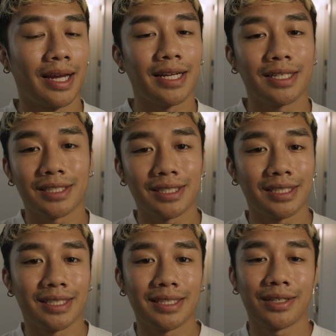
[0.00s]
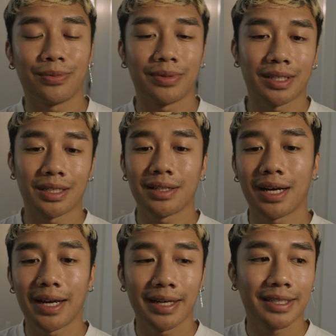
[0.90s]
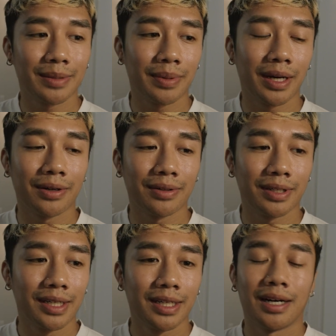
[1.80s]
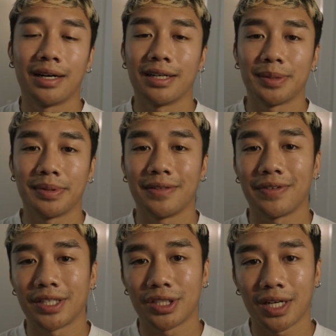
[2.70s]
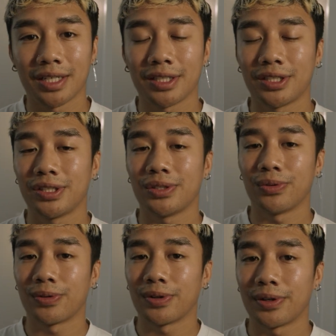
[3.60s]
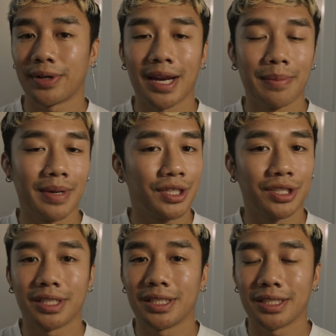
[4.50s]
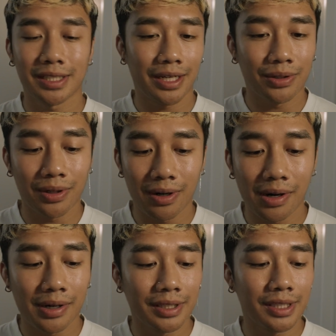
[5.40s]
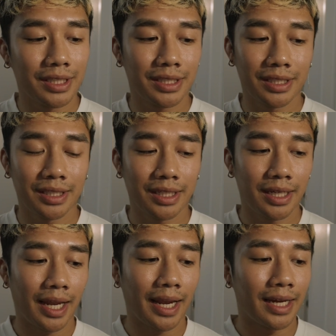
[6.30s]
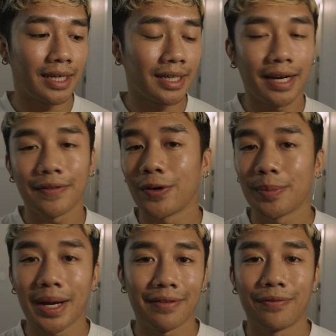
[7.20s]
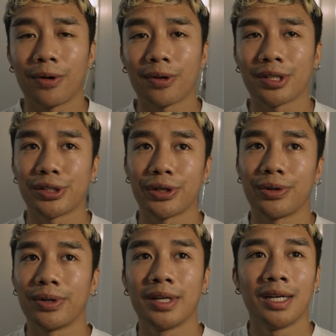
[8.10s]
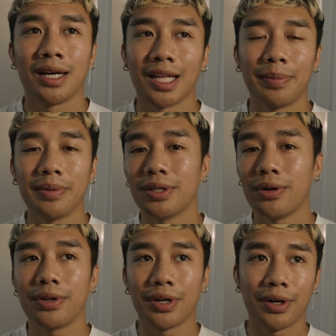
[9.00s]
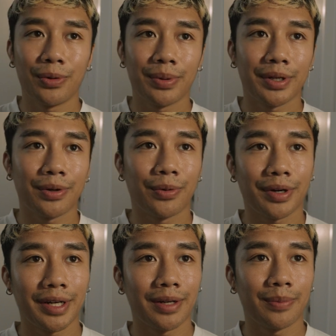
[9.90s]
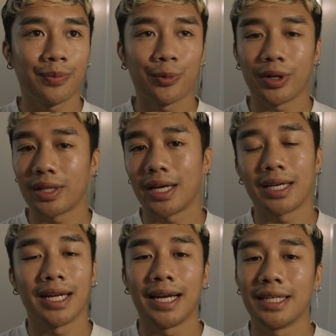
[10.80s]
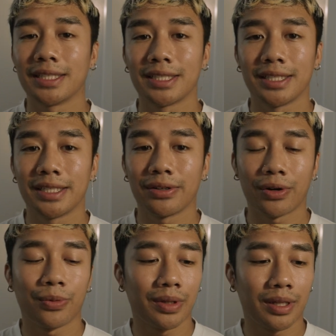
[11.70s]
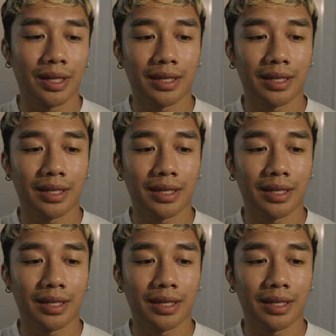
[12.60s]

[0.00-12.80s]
agency and with the client about specific shots or animations, title cards, and kind of going back and forth. So a lot of people don't know when you're working with an agency or with